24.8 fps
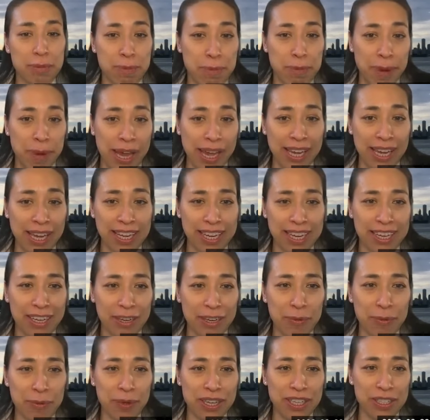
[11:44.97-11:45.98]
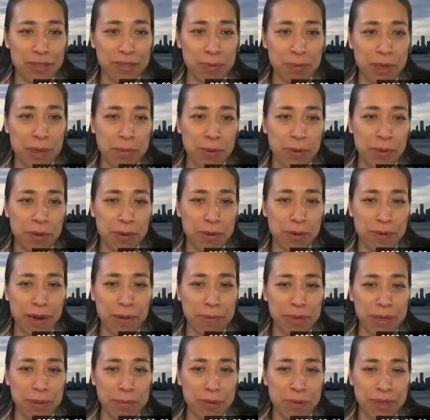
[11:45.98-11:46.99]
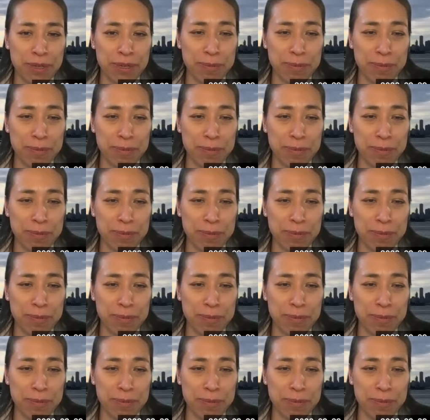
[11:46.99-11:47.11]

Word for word: bake, which people around me